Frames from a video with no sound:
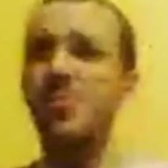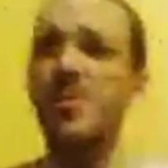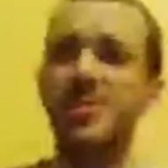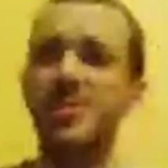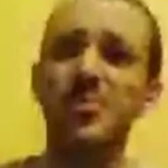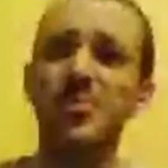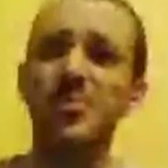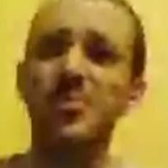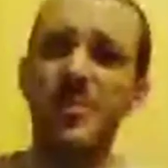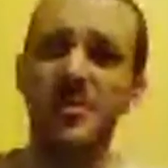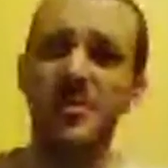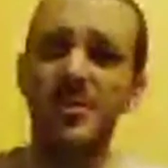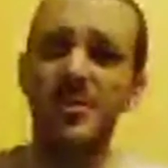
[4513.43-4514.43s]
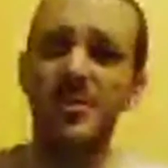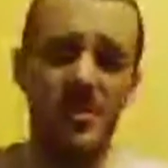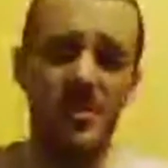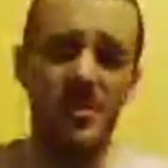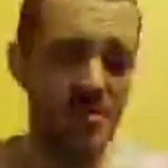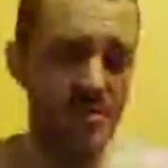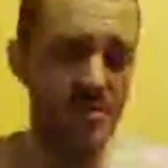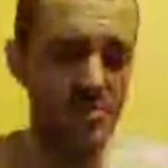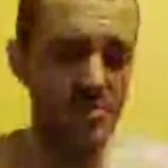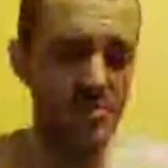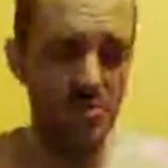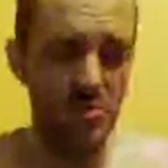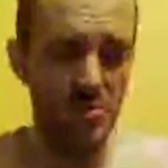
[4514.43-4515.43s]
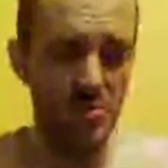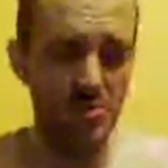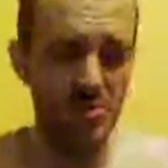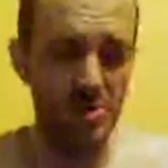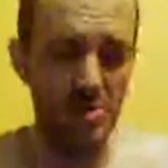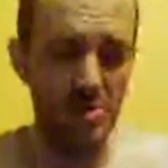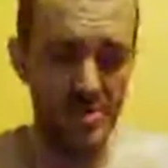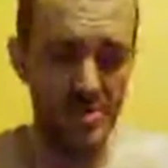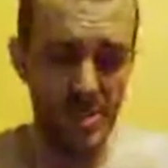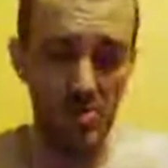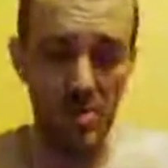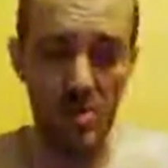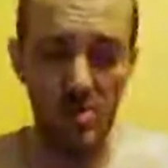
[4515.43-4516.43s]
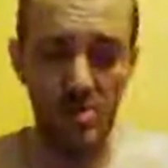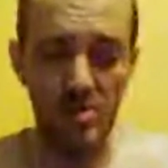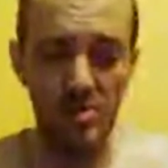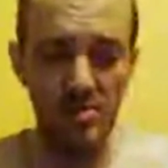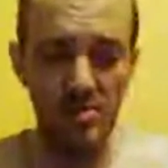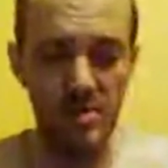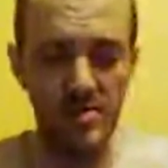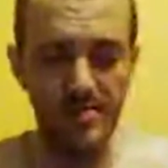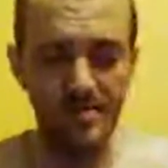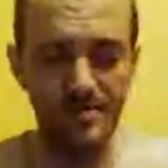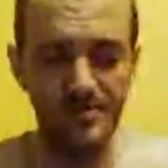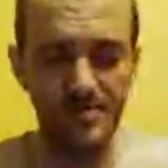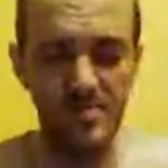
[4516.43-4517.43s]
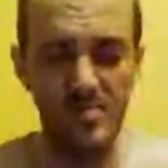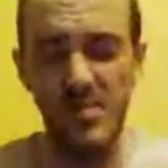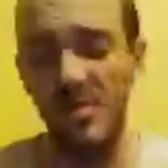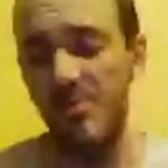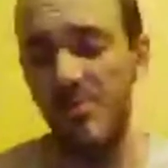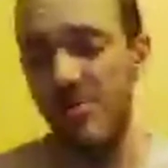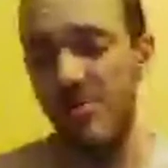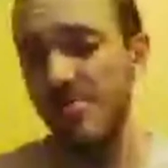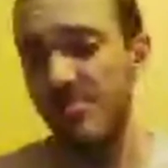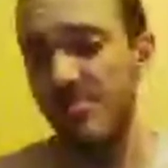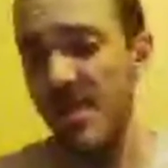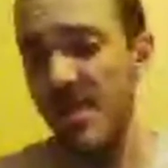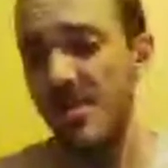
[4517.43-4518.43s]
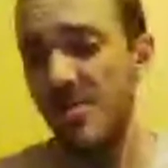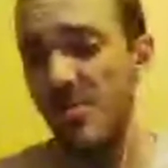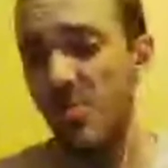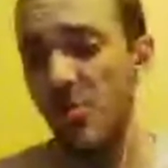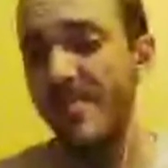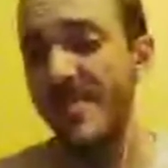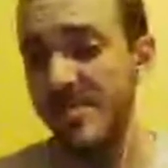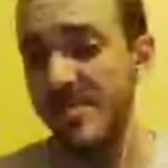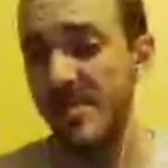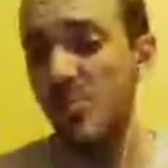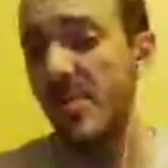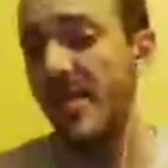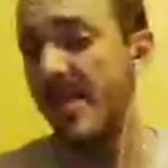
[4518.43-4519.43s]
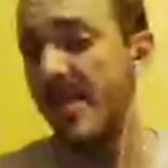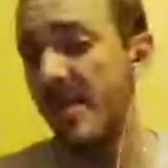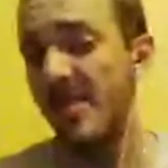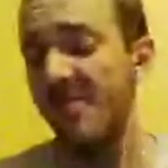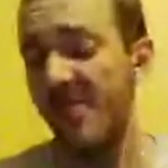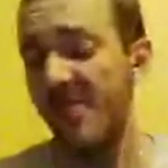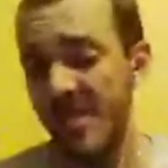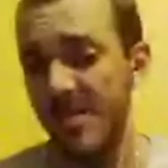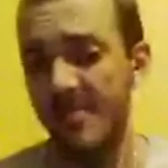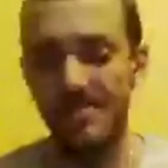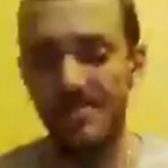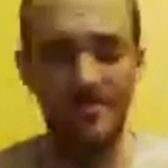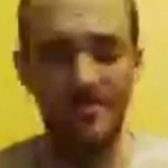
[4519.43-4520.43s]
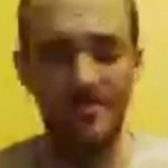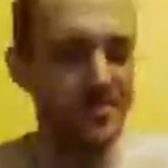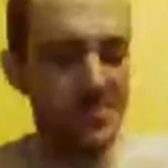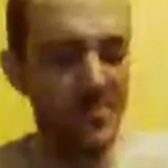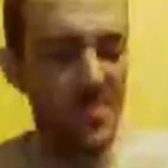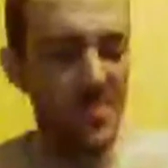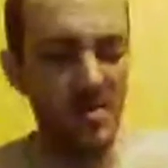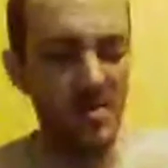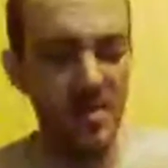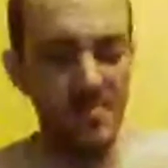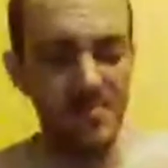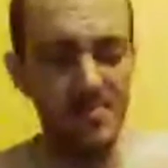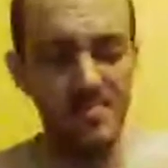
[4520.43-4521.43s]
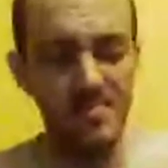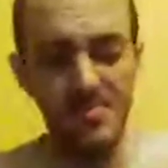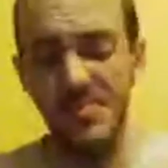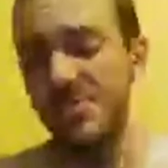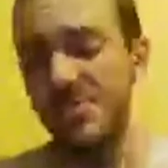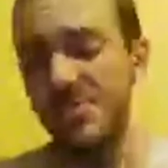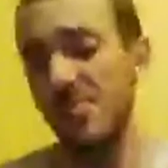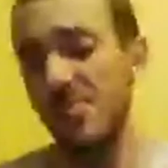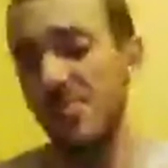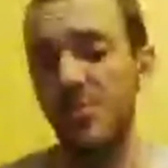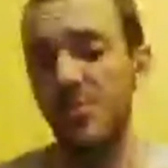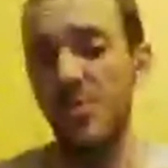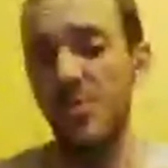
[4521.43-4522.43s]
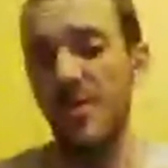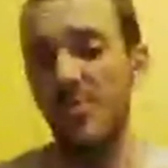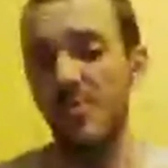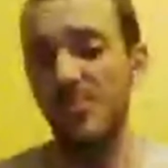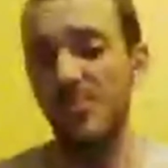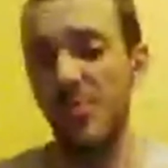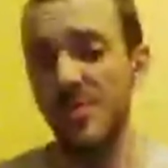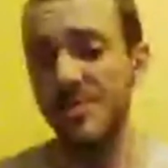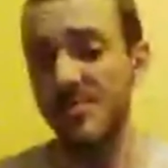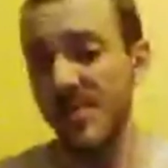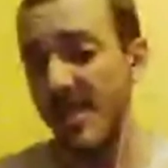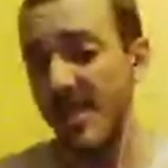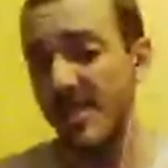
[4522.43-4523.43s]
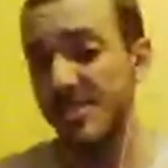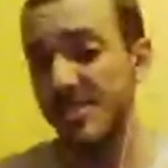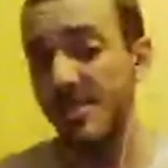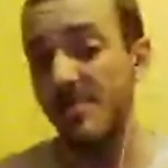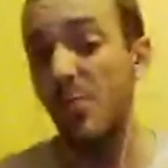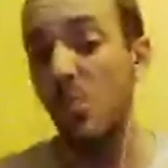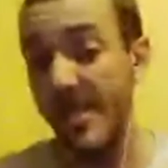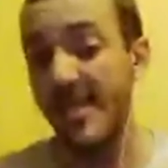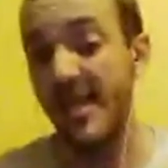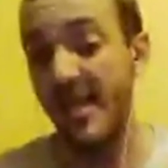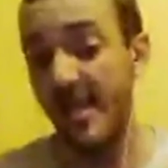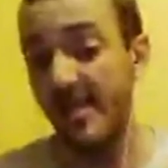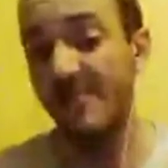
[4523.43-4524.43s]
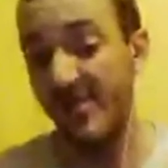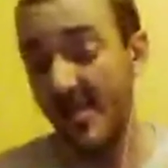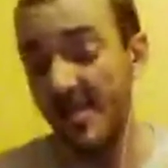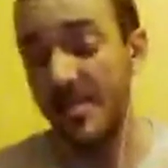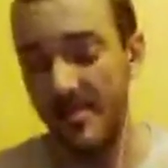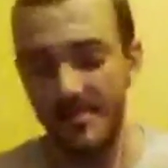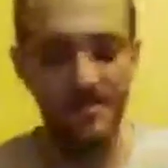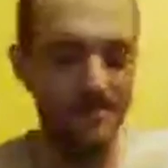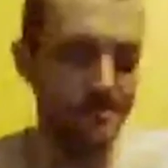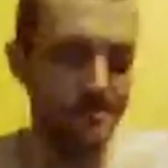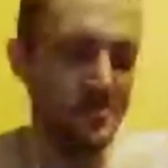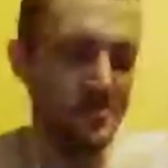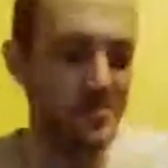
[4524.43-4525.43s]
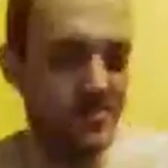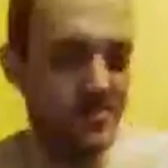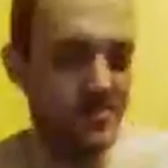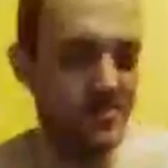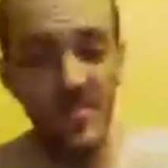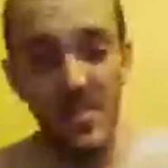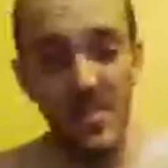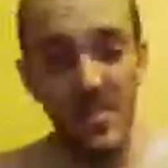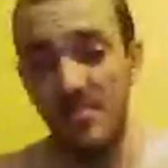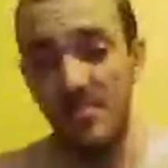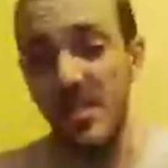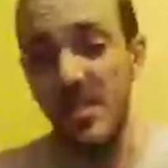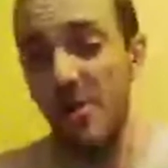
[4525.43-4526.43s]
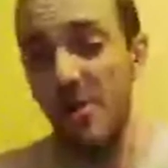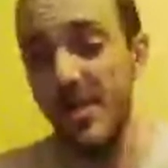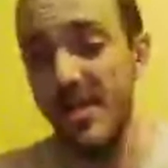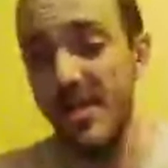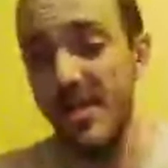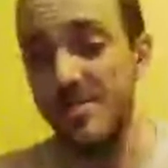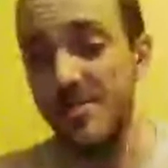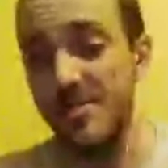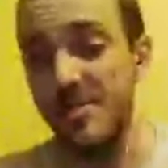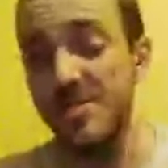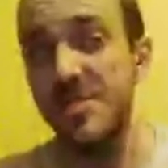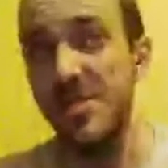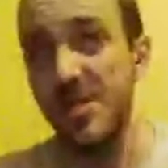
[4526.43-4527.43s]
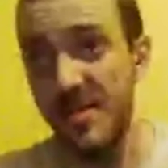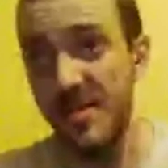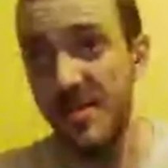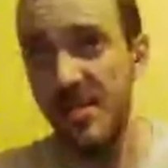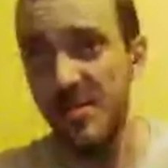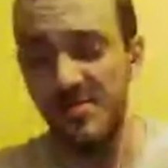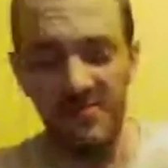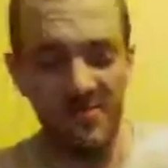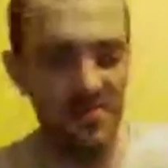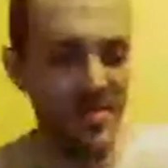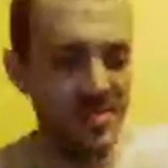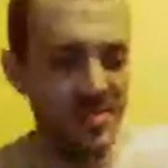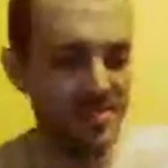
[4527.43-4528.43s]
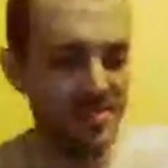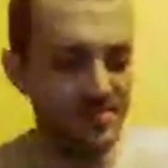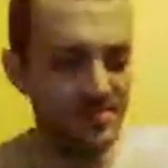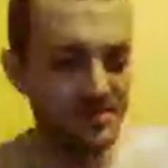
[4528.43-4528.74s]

you once knew in the Kindred world are no longer. They're either dead or missing. We can't find them. So you know how impressive that is if we can't find them. Being Guardians, there's nothing hidden from us.